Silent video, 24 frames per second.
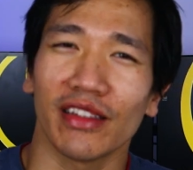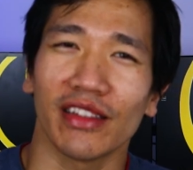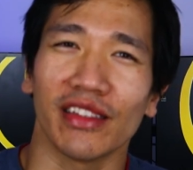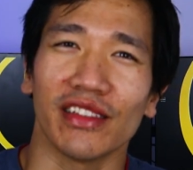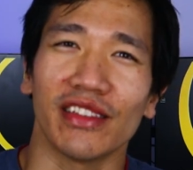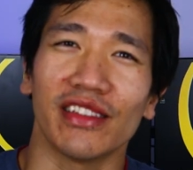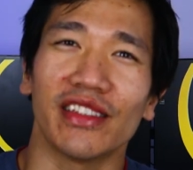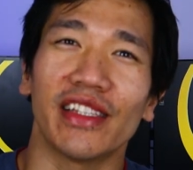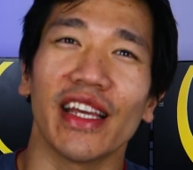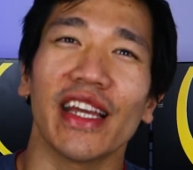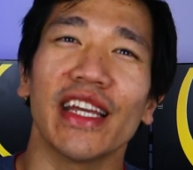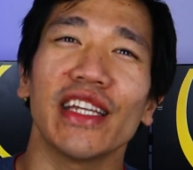the
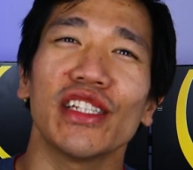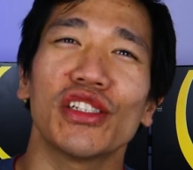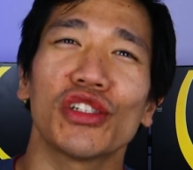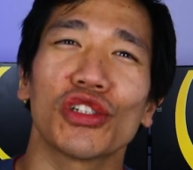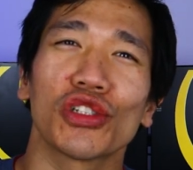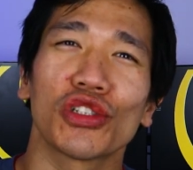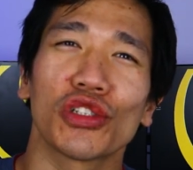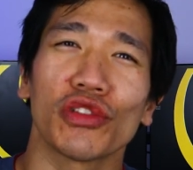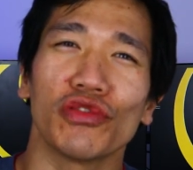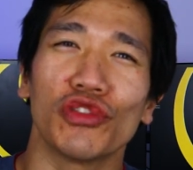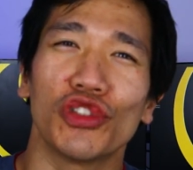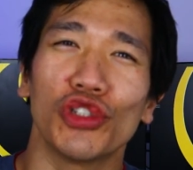
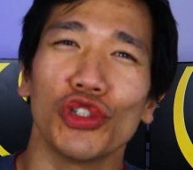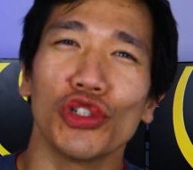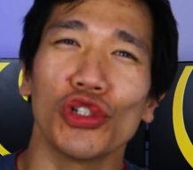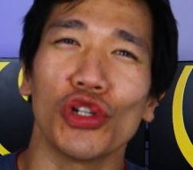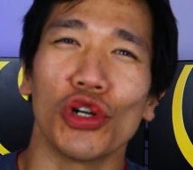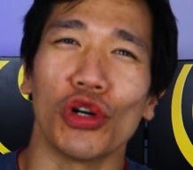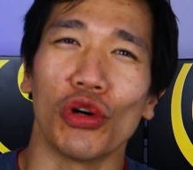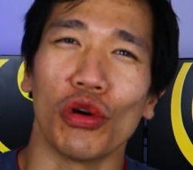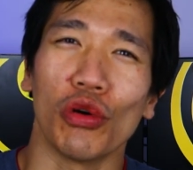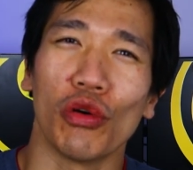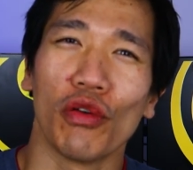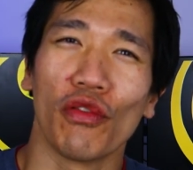dangers of
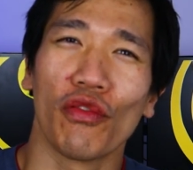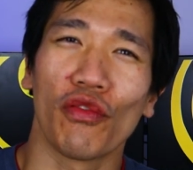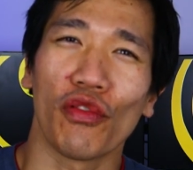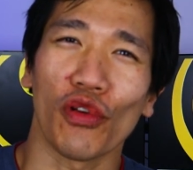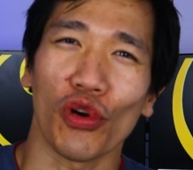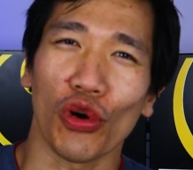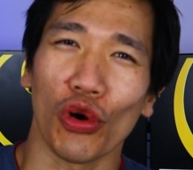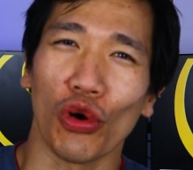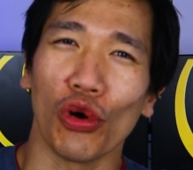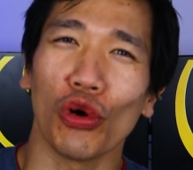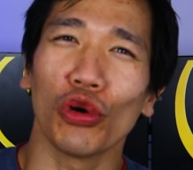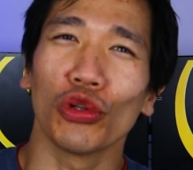judo
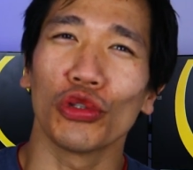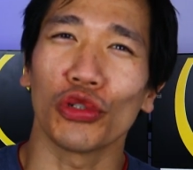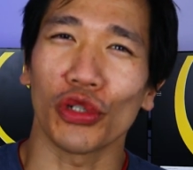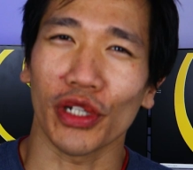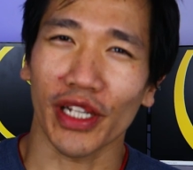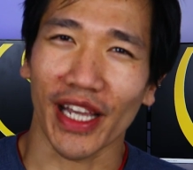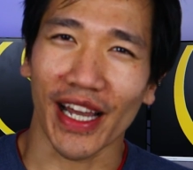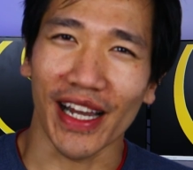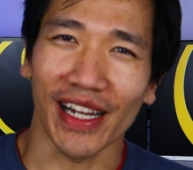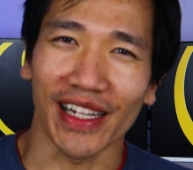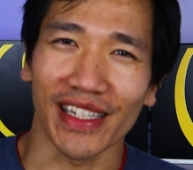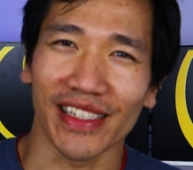for
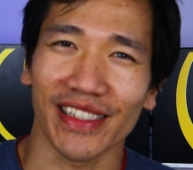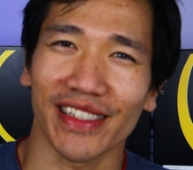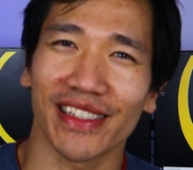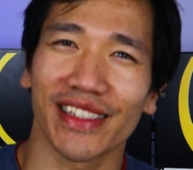older guys.